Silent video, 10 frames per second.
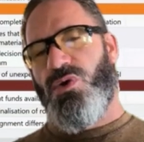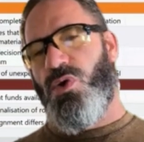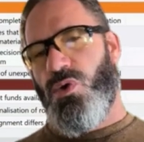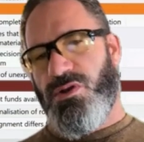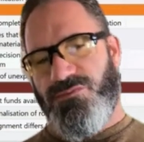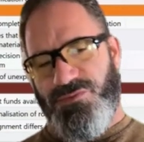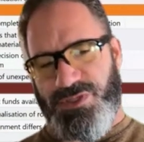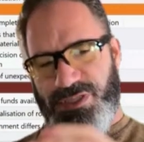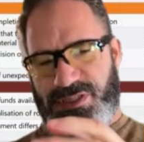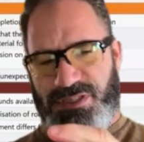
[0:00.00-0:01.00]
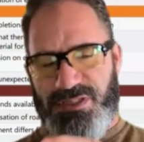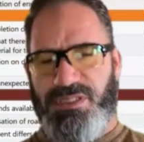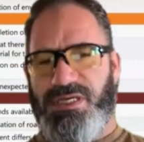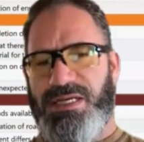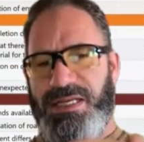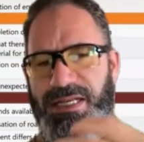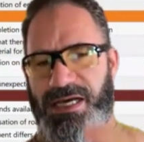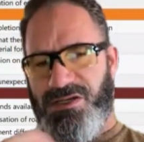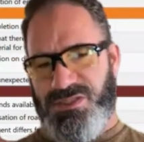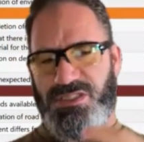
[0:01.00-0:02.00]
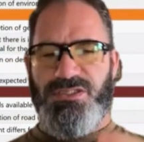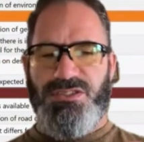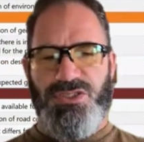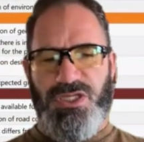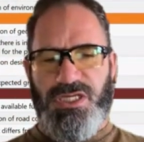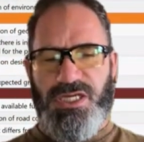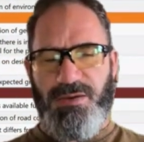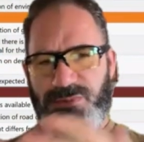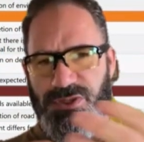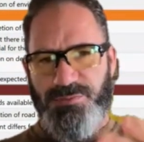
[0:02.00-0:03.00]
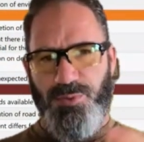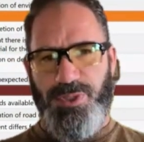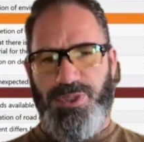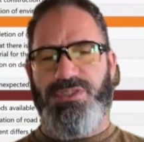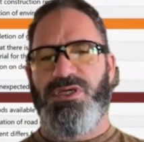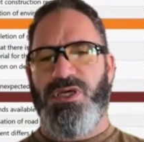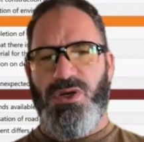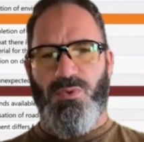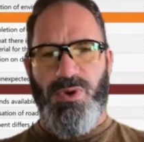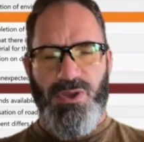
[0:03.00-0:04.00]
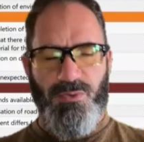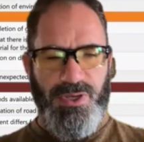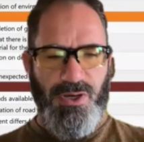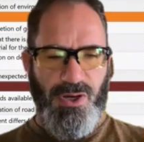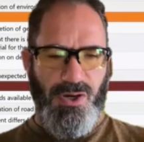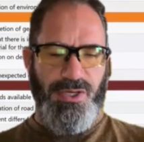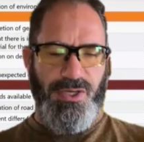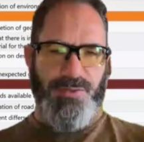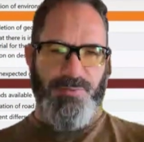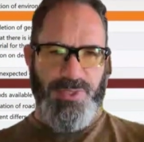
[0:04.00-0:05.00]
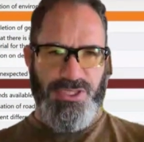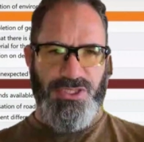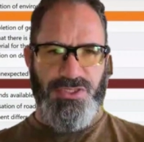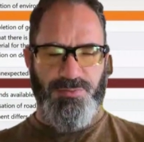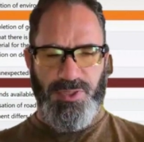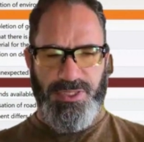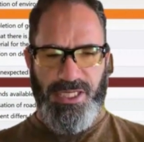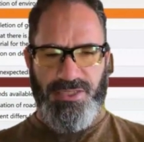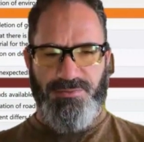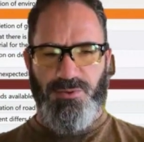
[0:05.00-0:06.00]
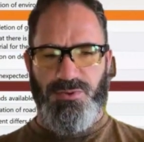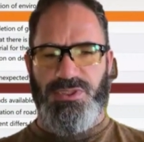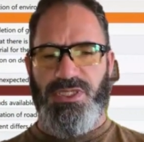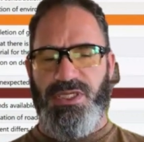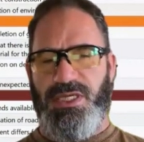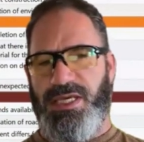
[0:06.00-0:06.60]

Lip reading: all of this allows us to come to the point where we are in the position to build dashboards,